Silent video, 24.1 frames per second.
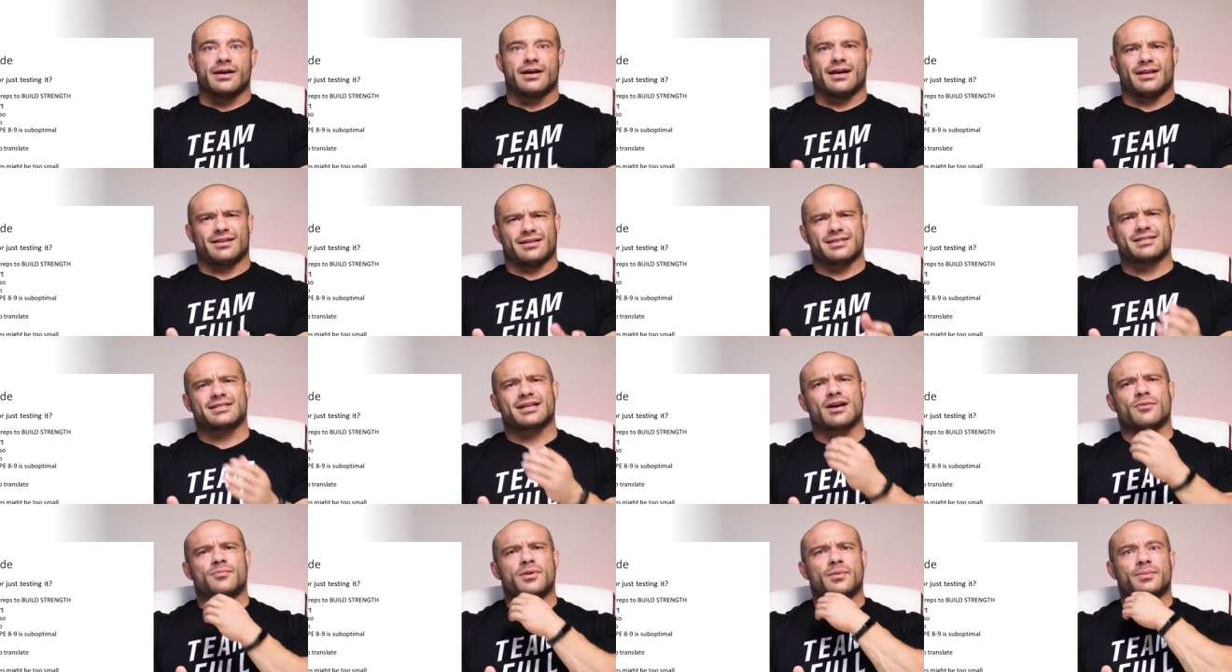and this
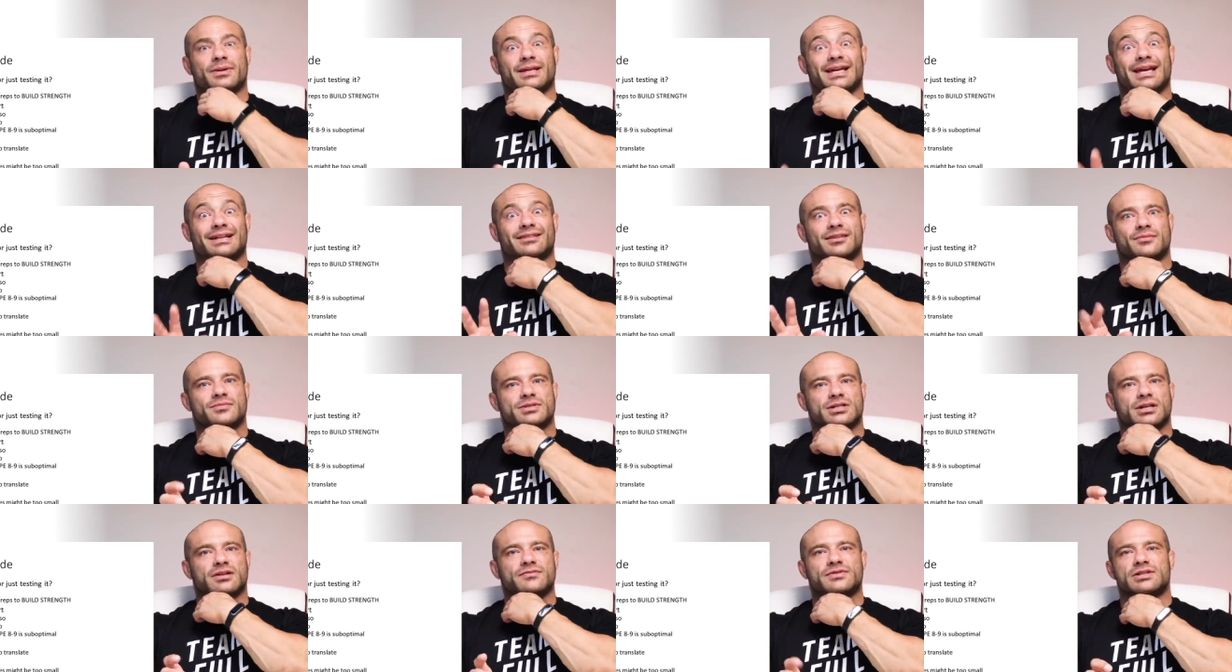is how people get
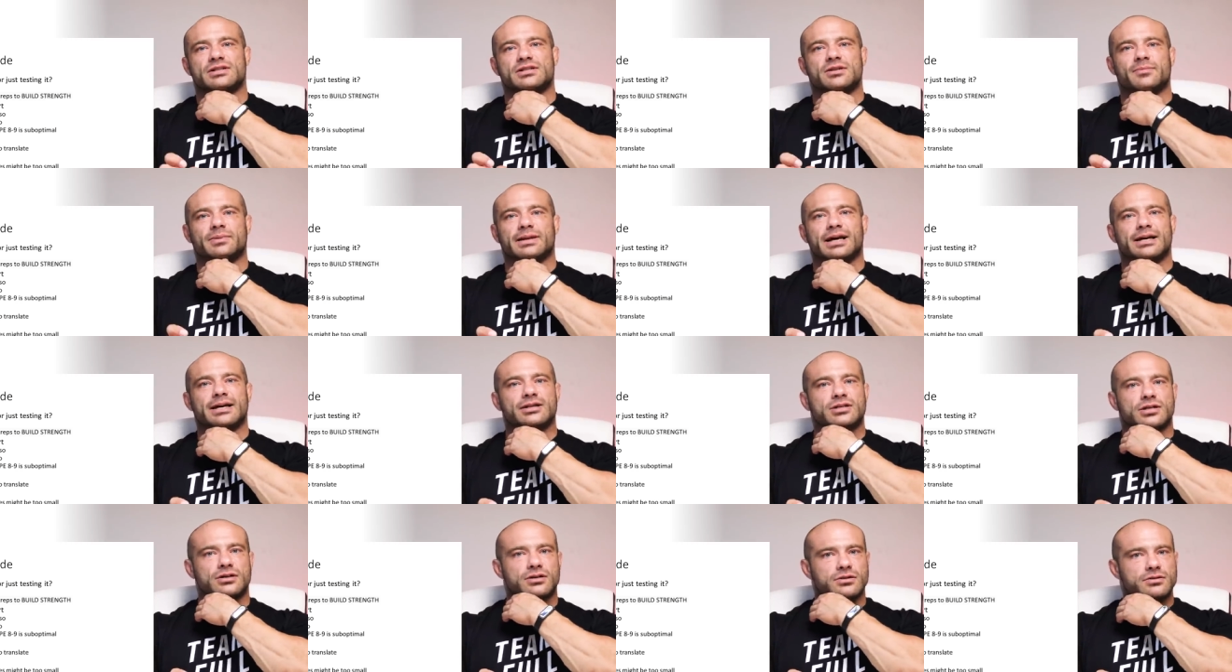themselves into
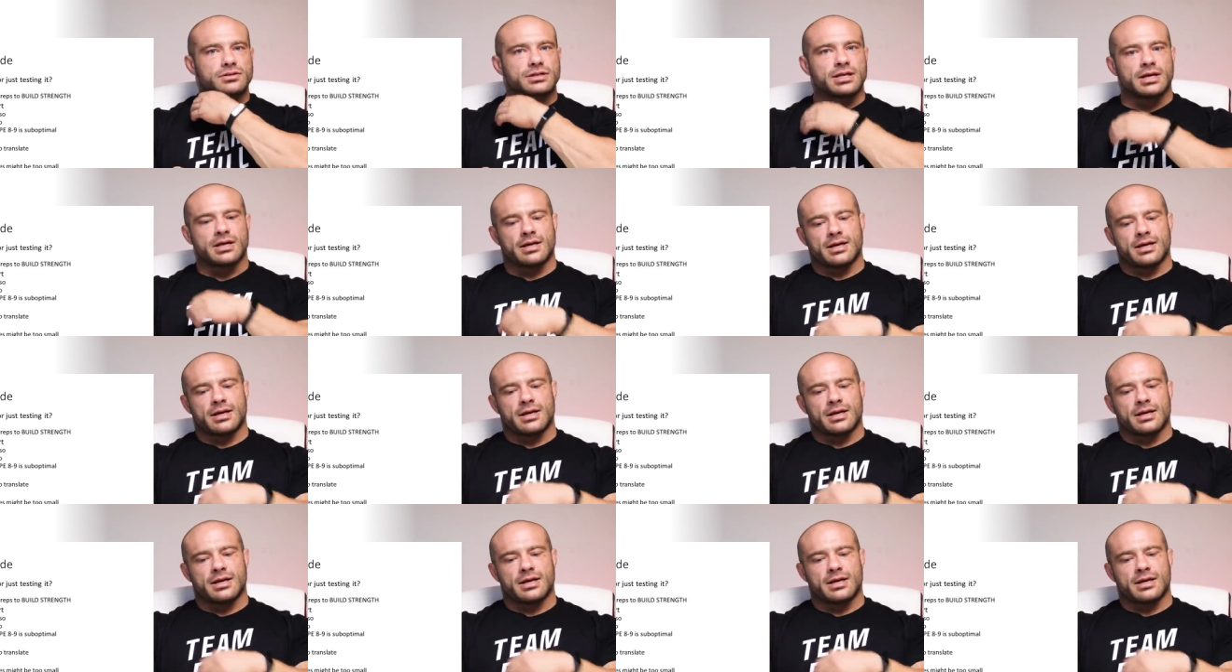plateaus,